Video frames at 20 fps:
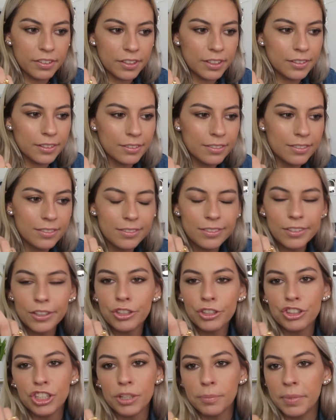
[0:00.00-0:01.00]
it
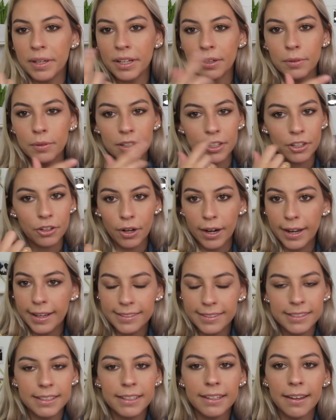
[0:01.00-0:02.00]
shipping went
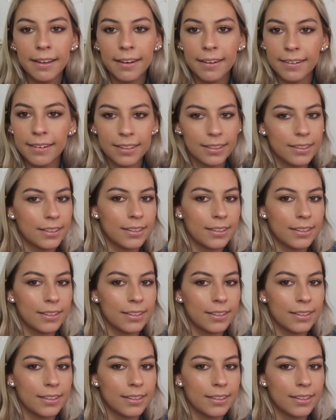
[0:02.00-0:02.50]
crazy and